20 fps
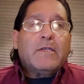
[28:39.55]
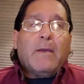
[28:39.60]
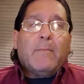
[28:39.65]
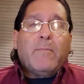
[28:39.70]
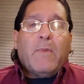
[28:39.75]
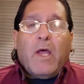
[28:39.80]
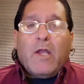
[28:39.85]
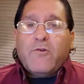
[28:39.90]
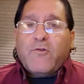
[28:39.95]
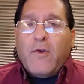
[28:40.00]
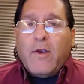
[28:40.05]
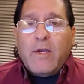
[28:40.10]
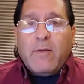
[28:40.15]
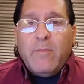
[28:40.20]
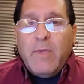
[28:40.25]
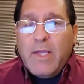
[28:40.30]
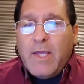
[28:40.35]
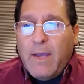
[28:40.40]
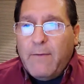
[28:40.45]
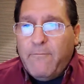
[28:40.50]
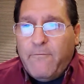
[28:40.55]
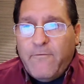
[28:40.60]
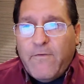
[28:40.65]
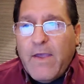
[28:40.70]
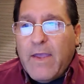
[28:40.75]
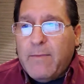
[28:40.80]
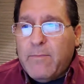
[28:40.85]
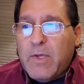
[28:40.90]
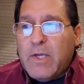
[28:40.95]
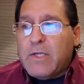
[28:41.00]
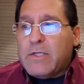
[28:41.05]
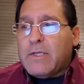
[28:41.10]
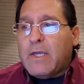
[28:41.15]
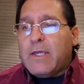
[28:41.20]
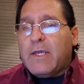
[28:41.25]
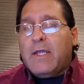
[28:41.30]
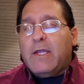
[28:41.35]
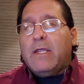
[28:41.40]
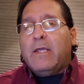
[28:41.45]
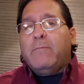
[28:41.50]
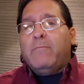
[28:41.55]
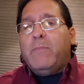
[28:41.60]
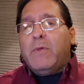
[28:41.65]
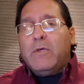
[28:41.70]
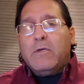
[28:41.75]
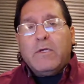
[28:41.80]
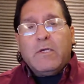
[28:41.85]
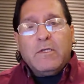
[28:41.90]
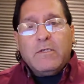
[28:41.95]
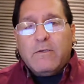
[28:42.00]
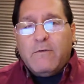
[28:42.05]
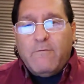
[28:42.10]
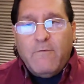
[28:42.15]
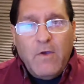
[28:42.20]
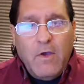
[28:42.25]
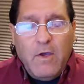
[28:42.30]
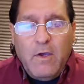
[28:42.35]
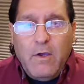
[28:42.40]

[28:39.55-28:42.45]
I'm not trying to become famous and getting millions of